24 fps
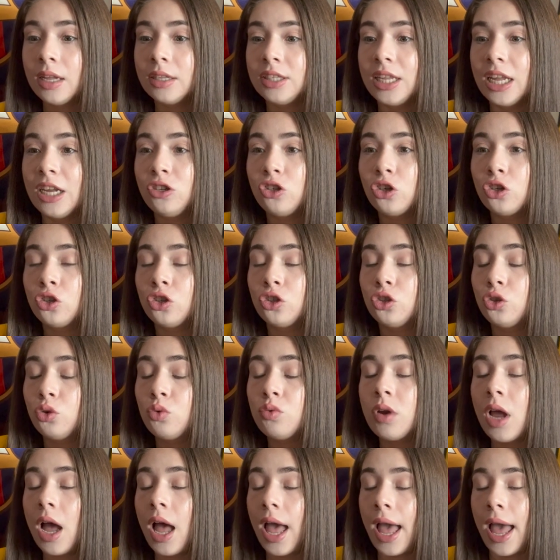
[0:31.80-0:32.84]
they just do
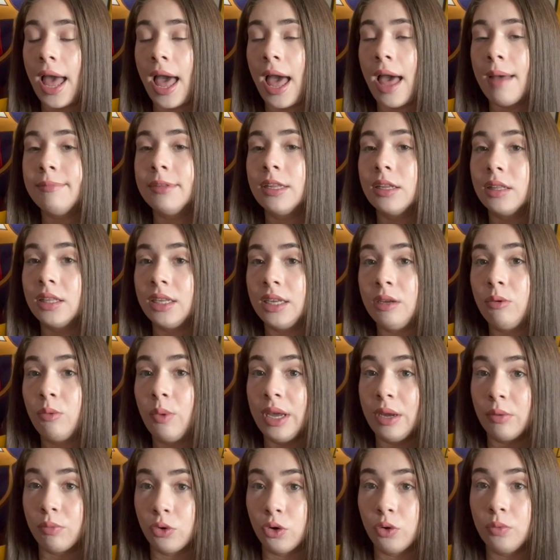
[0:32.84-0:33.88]
not have the
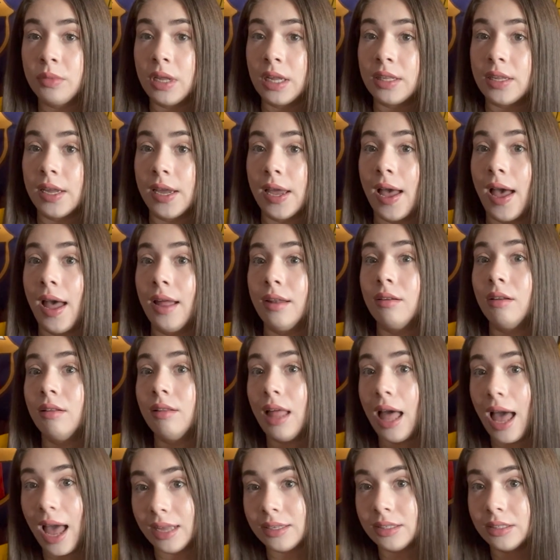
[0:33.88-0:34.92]
leeway room that they had
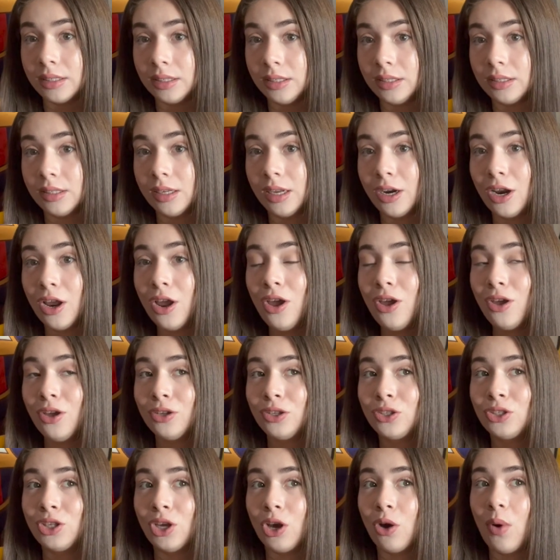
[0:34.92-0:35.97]
last season.
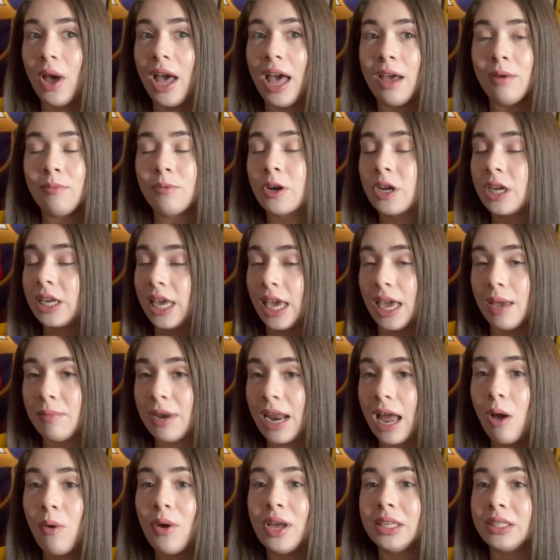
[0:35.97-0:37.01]
So every game
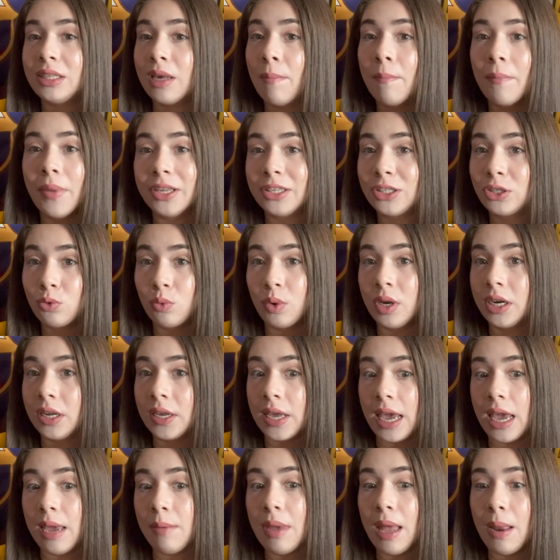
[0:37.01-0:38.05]
now is a must-win
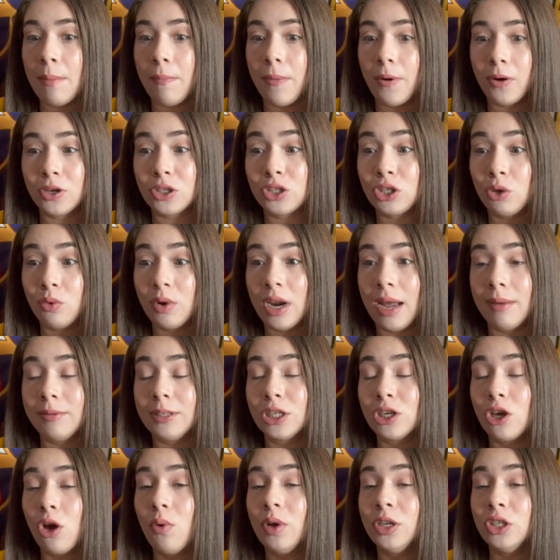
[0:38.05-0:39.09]
game, and Barcelona have
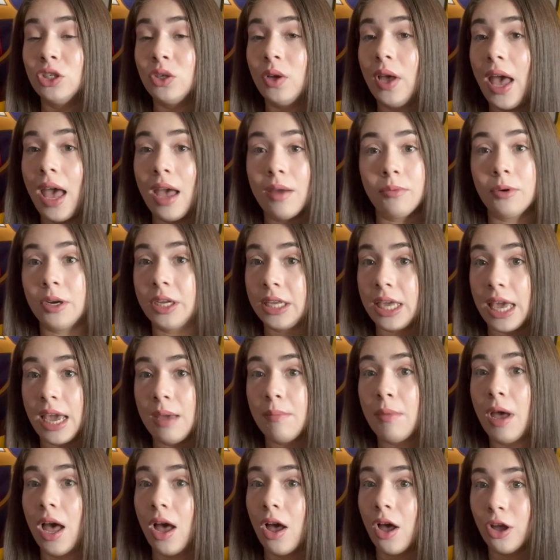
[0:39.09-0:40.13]
to go into every
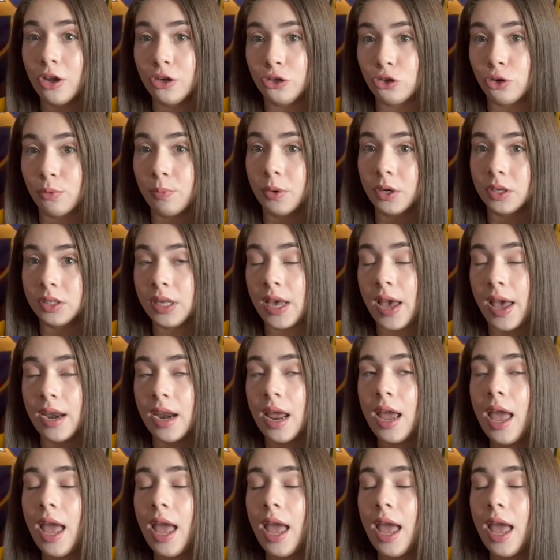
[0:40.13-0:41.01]
game 100%. And